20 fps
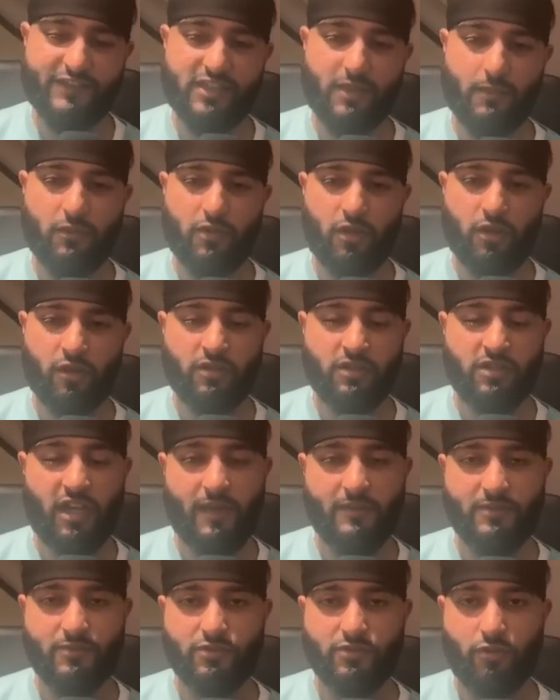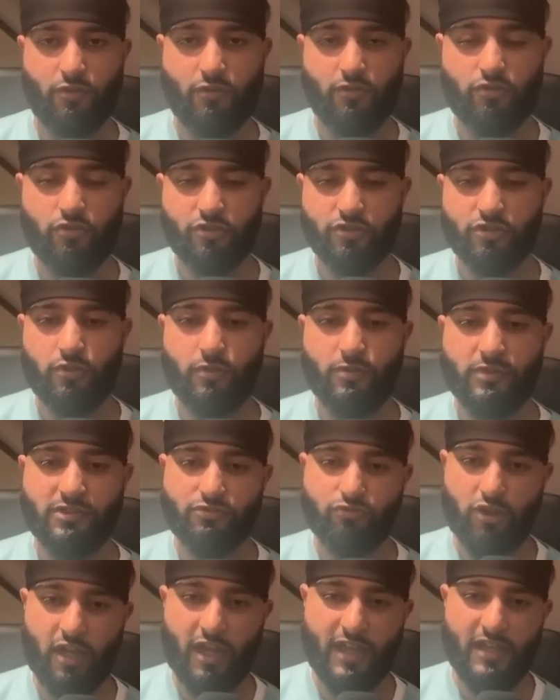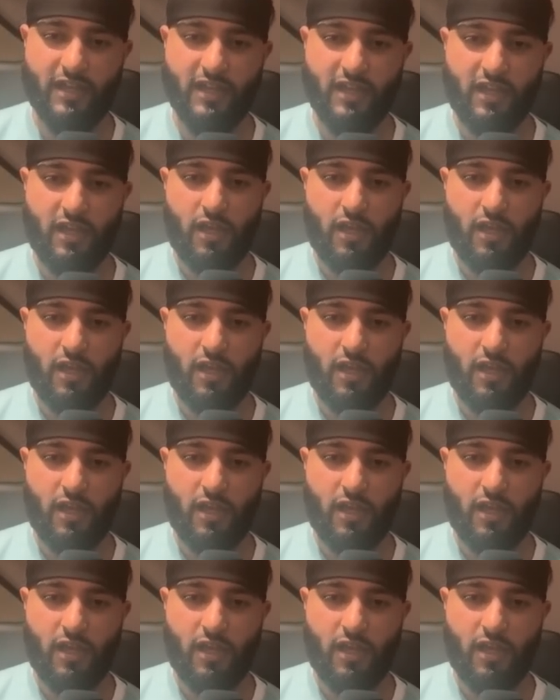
sometimes it was going across goal with his right,